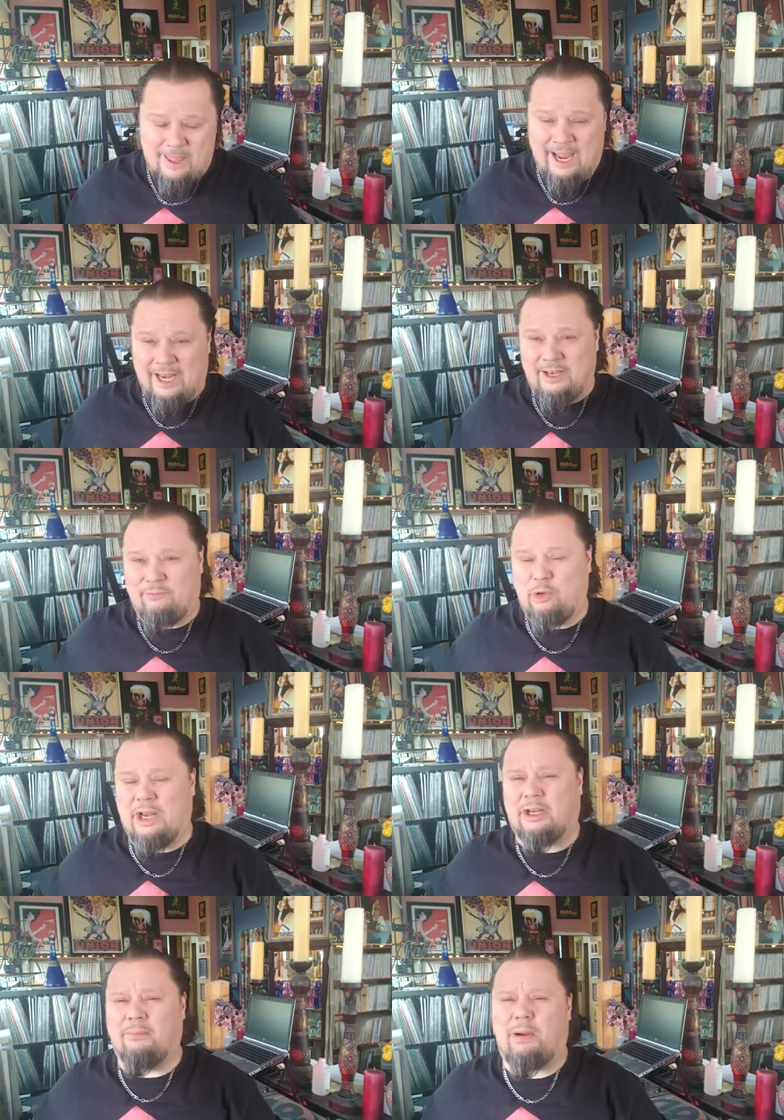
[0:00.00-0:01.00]
And if you had
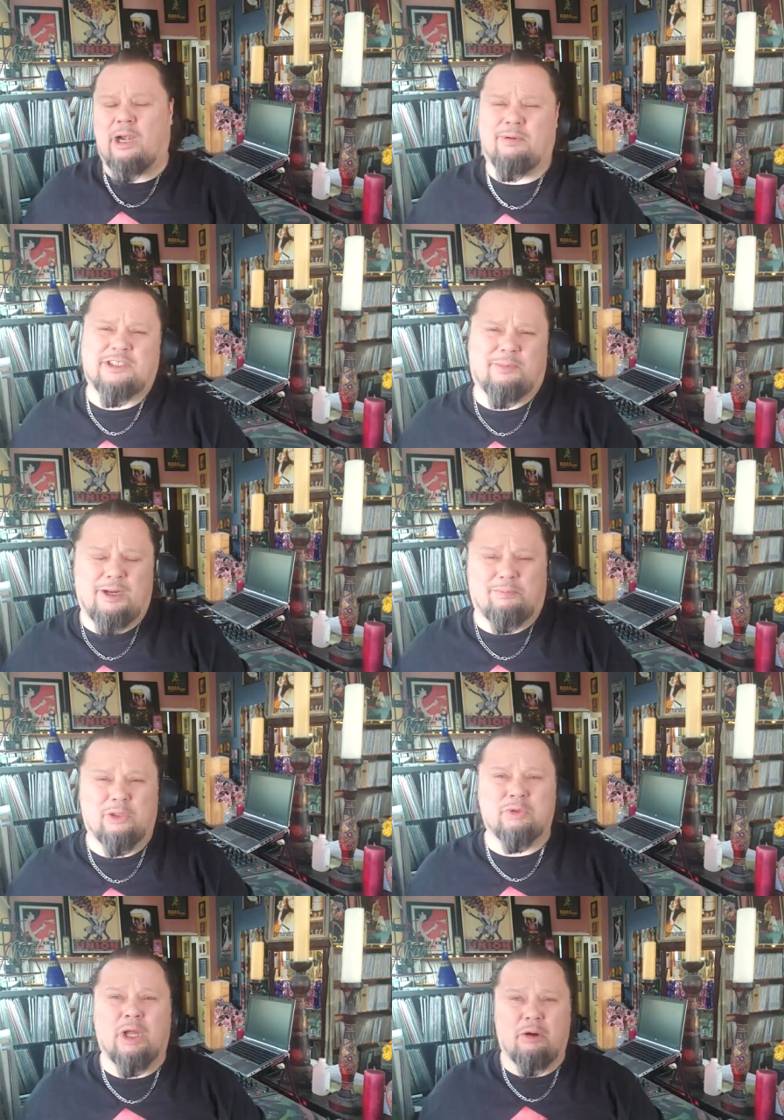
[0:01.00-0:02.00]
to compare him to someone at
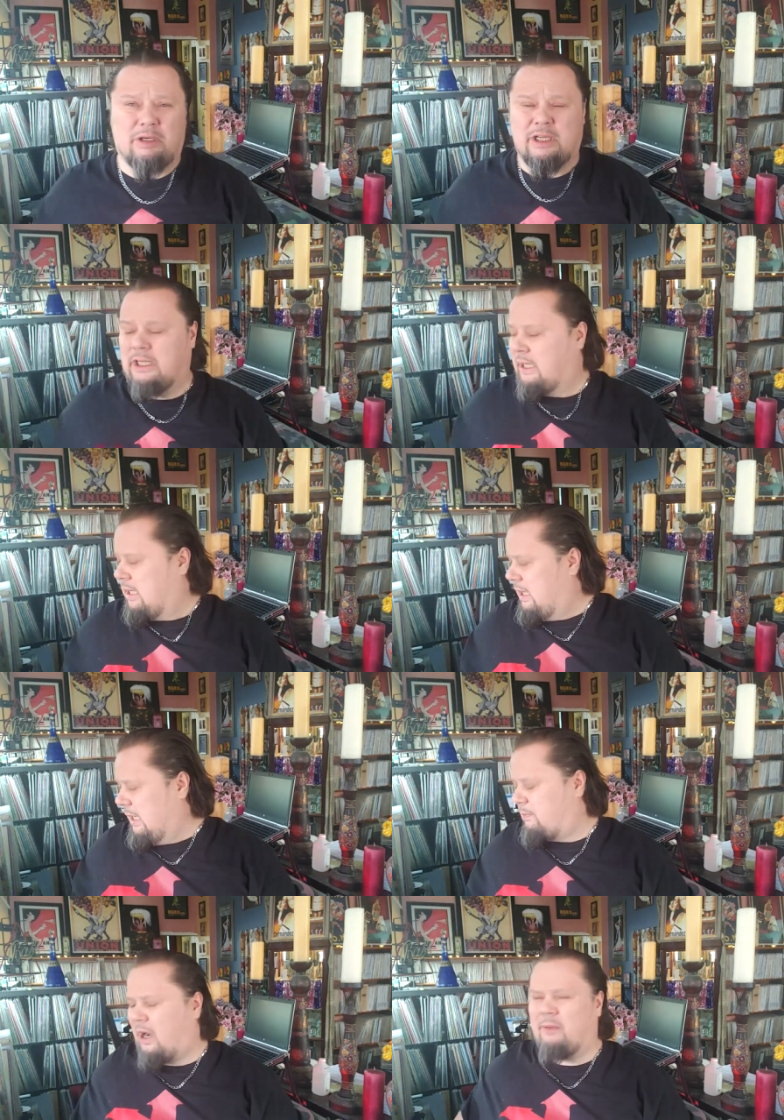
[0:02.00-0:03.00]
Blue Note,
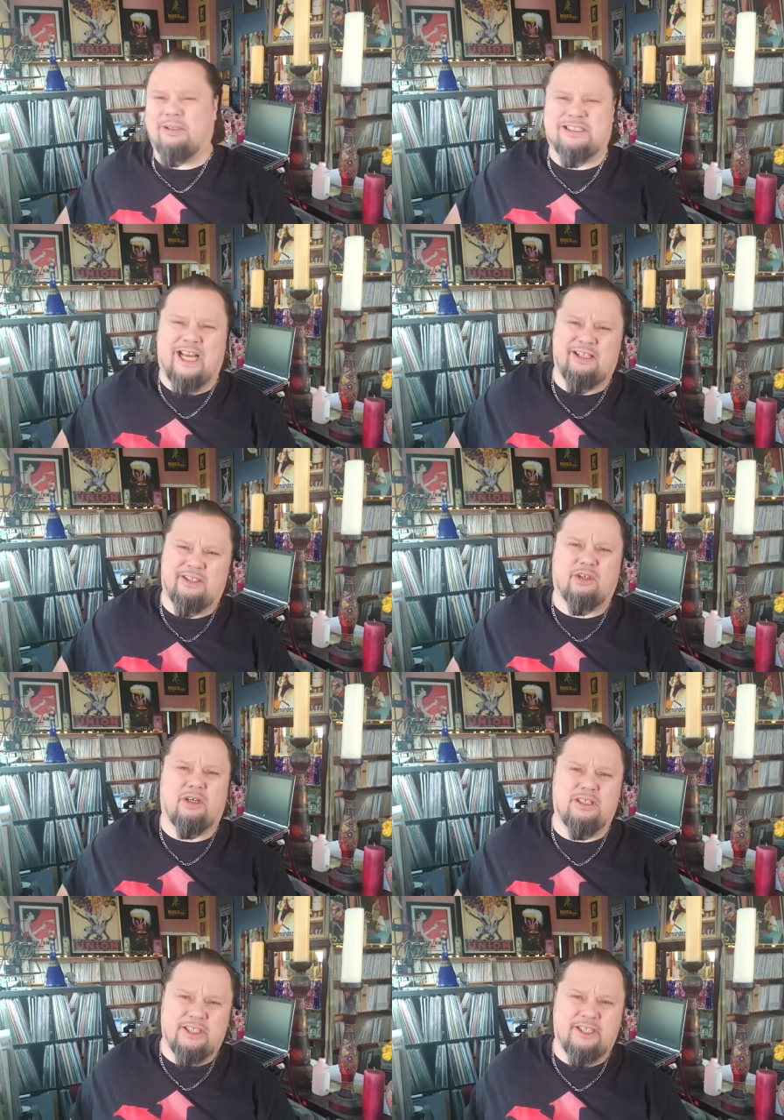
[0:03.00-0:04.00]
it'd probably be Stanley
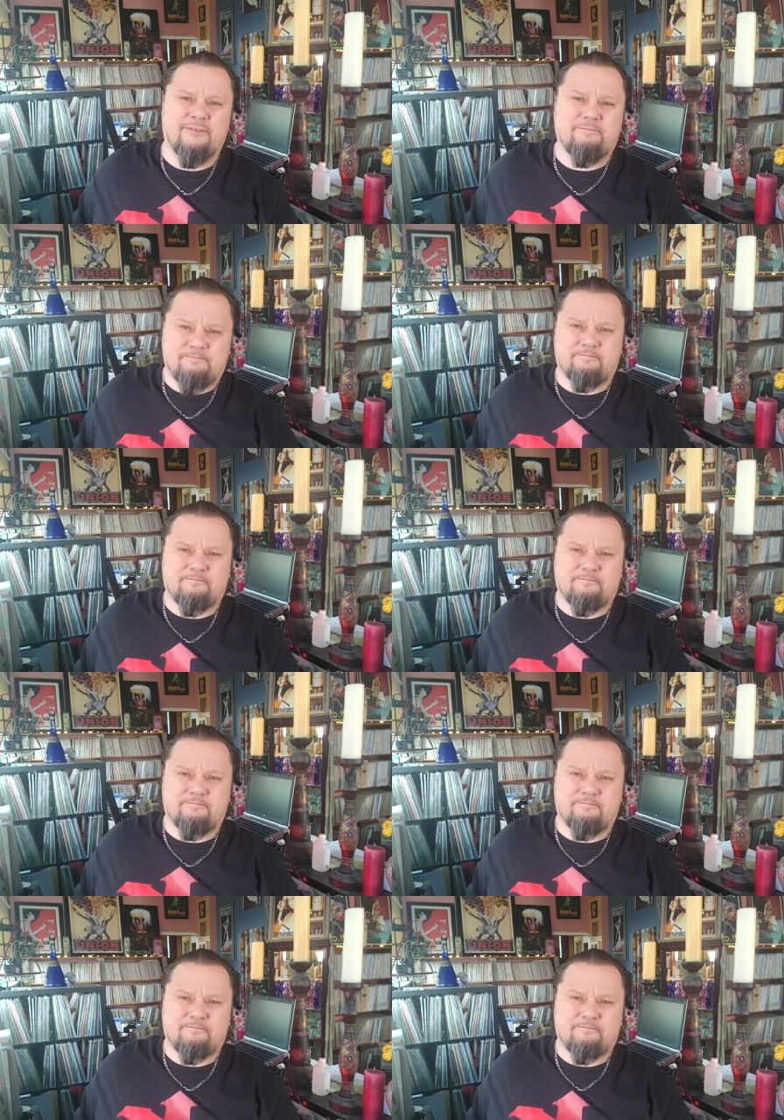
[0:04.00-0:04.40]
Turrentine.